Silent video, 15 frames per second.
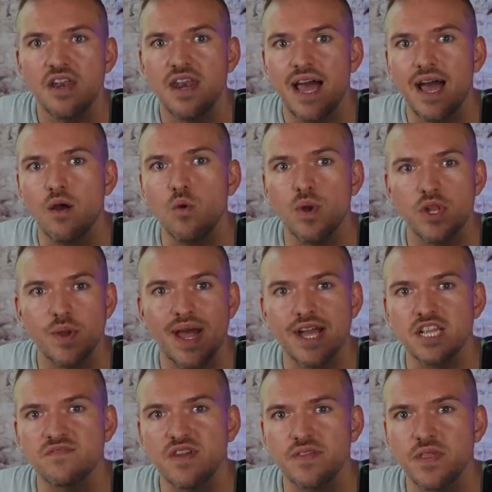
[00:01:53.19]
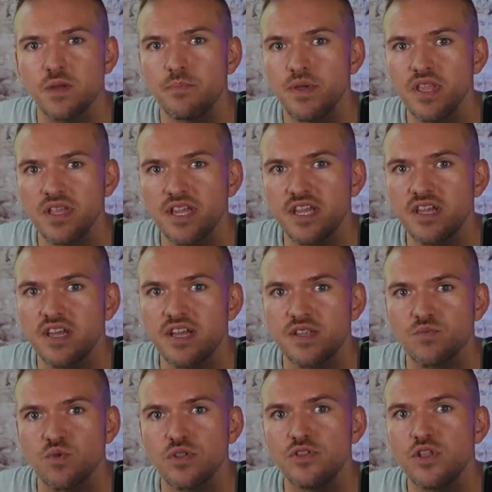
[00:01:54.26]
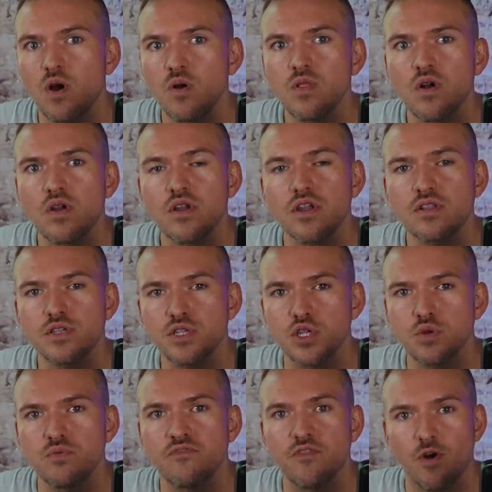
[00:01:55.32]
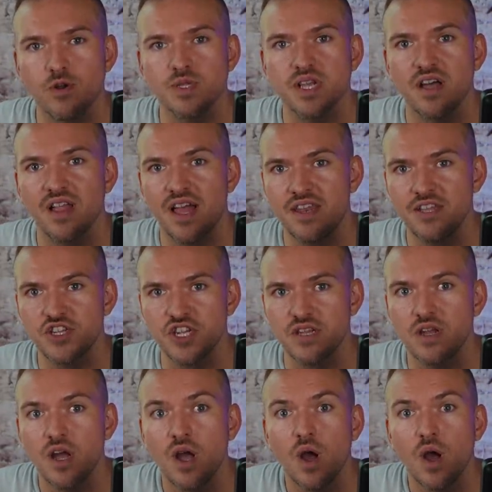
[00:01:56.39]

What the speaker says: Now, when you activate the ability, it will no longer consume Foxtail energy.